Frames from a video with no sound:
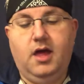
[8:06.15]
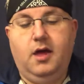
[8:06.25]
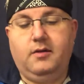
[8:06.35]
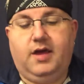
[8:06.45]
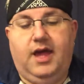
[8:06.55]

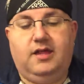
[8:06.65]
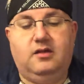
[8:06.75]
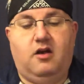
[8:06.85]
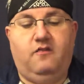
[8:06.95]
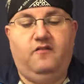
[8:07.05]
Okay, and
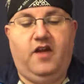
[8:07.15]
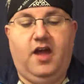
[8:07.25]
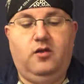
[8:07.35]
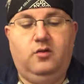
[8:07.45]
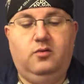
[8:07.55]
then our
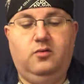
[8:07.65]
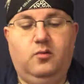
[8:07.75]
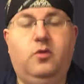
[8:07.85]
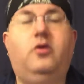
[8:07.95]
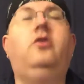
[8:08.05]
final
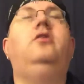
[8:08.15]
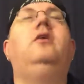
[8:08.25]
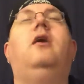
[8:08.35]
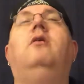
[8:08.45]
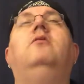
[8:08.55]
word,
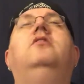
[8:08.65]
I